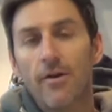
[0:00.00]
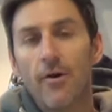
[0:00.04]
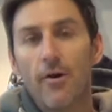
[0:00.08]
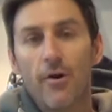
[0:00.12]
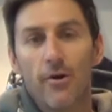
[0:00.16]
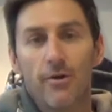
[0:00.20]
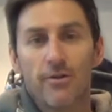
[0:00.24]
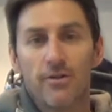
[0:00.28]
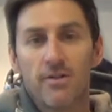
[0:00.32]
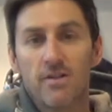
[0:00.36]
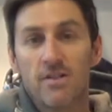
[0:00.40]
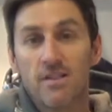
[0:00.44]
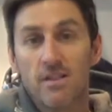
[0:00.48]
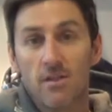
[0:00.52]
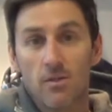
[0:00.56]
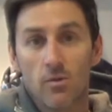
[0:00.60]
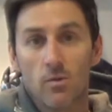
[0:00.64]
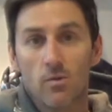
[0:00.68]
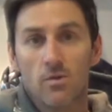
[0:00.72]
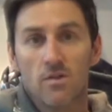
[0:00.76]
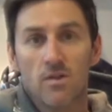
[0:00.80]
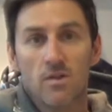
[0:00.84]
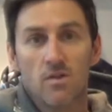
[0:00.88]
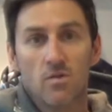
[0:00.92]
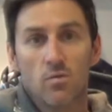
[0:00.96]
hone your
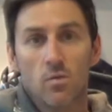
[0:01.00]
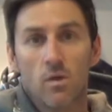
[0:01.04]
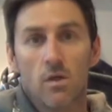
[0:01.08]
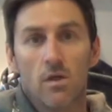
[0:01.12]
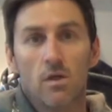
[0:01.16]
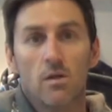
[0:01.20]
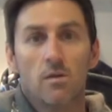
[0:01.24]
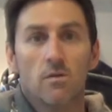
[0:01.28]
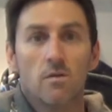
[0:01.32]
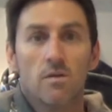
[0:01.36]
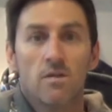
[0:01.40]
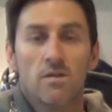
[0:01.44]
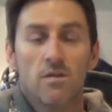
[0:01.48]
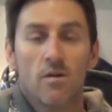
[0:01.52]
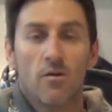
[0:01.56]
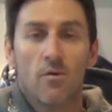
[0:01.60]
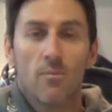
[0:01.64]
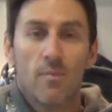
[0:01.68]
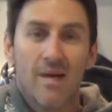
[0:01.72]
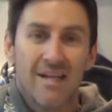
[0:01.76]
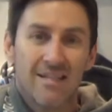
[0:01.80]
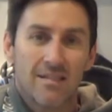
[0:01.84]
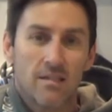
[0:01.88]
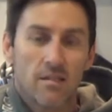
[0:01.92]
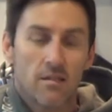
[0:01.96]
skills as well, so
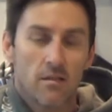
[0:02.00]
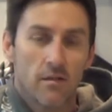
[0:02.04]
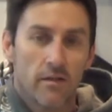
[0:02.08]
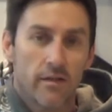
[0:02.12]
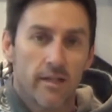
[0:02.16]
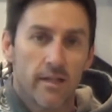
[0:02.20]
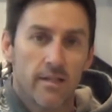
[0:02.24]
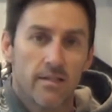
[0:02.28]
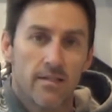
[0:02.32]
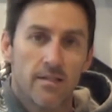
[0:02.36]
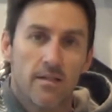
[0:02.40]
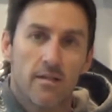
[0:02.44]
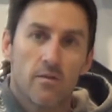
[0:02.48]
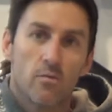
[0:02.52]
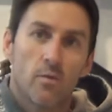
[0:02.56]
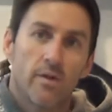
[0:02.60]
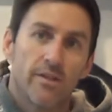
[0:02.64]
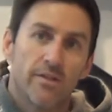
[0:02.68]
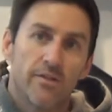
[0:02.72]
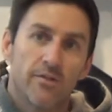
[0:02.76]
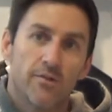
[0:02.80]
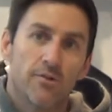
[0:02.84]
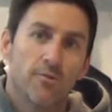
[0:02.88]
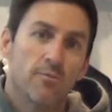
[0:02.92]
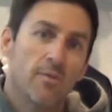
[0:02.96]
it makes it a lot easier when
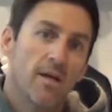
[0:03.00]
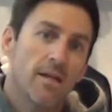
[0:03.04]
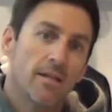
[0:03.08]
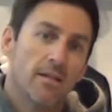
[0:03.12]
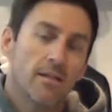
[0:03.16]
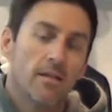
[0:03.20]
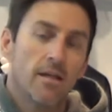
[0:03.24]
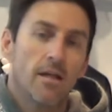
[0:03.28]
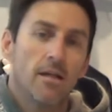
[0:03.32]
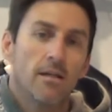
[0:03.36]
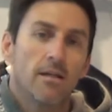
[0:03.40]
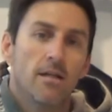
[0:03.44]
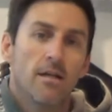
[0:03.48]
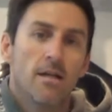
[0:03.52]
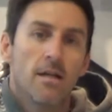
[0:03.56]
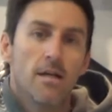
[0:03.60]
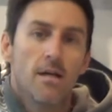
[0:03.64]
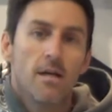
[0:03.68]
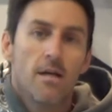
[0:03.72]
you do make that